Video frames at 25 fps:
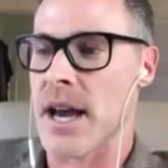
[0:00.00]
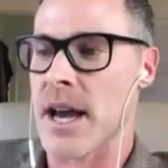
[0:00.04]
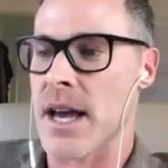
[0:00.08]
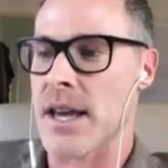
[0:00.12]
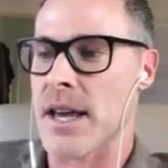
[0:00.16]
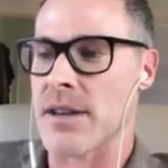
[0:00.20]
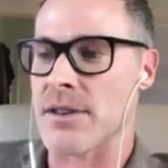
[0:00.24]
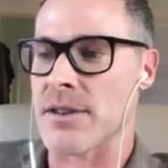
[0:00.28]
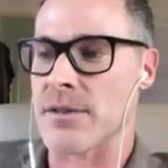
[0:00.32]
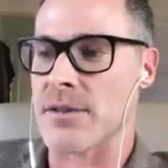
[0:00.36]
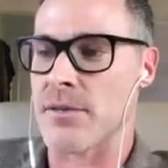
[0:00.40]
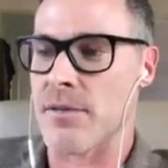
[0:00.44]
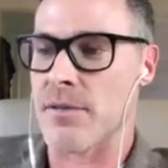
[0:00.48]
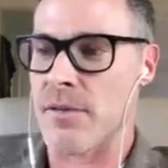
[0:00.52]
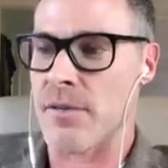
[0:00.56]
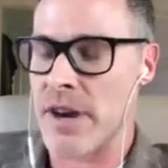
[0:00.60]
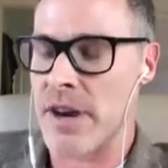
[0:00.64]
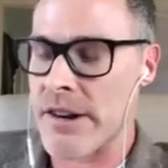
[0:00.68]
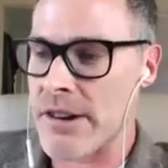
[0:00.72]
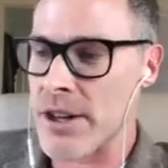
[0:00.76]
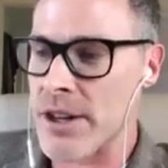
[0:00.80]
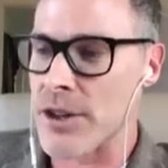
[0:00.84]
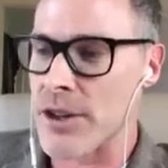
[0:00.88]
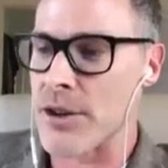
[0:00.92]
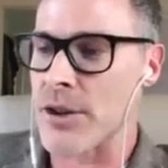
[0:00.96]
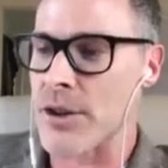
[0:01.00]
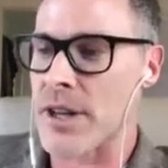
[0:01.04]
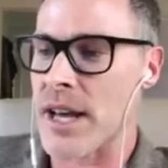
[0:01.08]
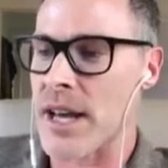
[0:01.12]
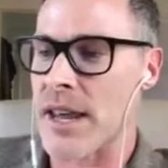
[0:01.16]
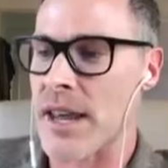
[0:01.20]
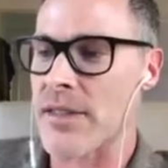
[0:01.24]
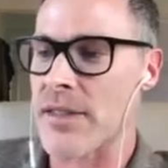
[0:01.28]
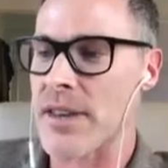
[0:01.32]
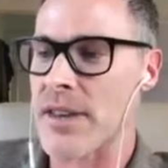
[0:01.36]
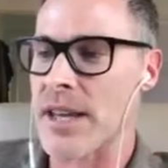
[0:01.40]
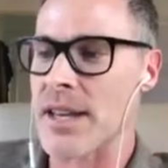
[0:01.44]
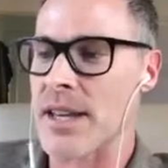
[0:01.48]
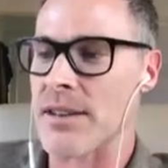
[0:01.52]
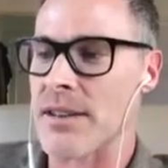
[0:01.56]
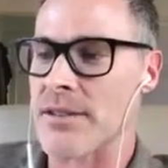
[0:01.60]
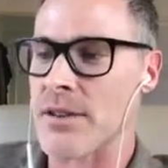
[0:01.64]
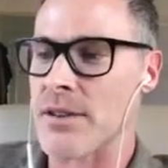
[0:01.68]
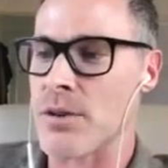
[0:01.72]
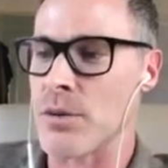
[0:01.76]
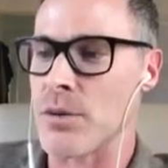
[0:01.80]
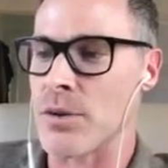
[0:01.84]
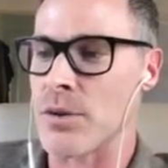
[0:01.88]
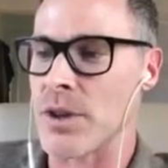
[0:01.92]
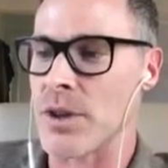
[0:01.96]
is very unique, I think, is
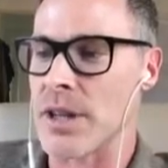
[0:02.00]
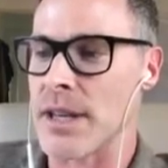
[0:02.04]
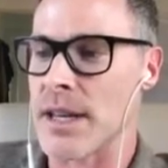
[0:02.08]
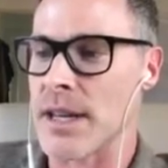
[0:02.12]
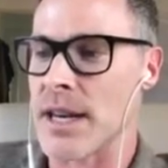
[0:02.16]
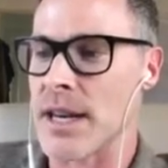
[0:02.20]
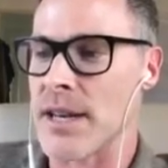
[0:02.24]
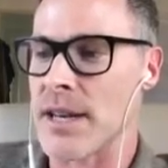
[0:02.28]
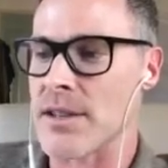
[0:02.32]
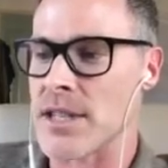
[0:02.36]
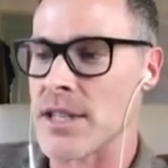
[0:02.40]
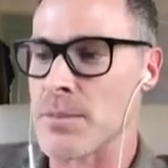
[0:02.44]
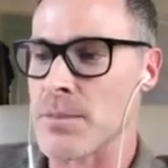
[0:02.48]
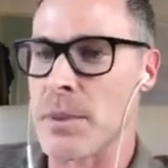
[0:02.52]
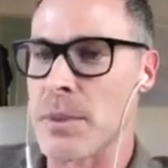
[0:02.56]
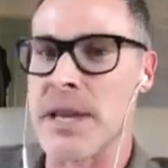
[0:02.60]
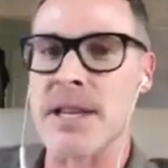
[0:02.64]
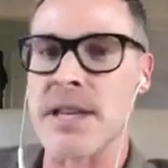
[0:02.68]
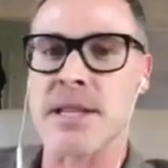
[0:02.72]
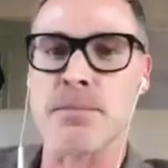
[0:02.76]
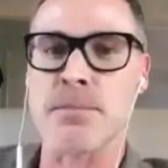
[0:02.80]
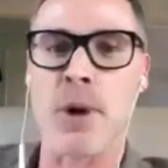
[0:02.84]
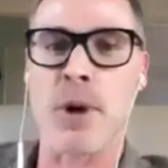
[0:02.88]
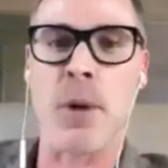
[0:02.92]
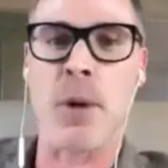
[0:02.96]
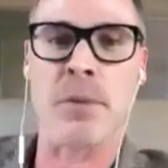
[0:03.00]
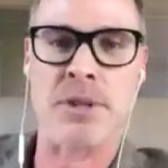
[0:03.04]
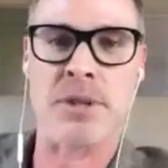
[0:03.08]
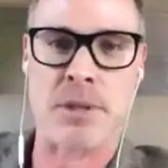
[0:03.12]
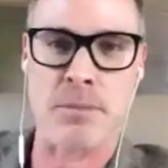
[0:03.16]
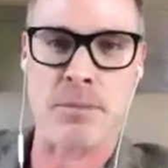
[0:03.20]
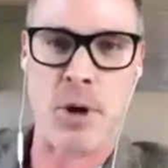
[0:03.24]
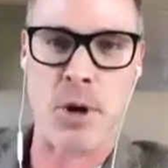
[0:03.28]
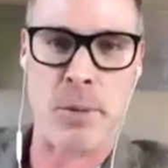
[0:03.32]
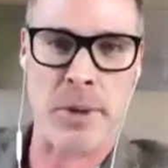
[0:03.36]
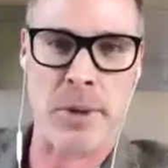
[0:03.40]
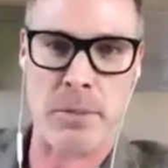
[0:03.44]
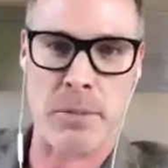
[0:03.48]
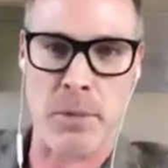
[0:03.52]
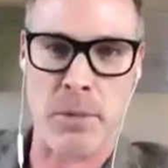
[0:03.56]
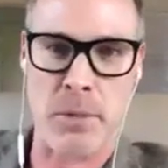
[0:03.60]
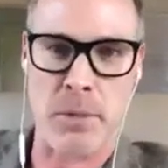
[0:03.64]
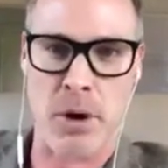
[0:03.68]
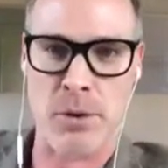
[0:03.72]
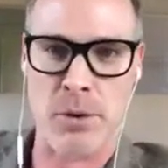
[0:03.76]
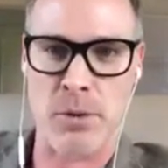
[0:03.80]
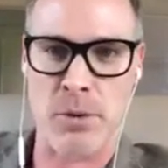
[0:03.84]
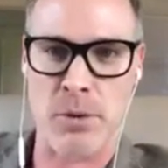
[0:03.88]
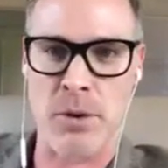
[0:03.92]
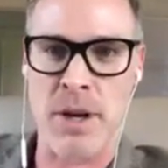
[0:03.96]
called the speaker's moment-to-moment
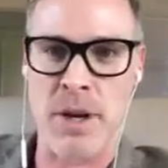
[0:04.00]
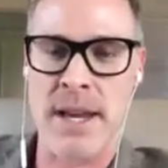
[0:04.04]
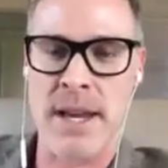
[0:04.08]
model.